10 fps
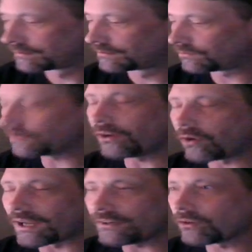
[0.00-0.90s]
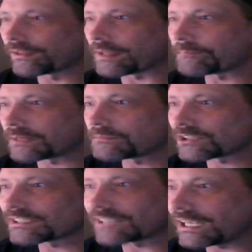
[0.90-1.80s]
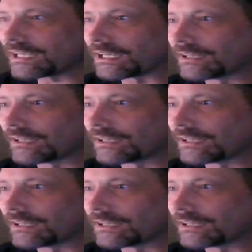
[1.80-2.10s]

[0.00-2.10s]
Well, no, I know that, but I'm just saying.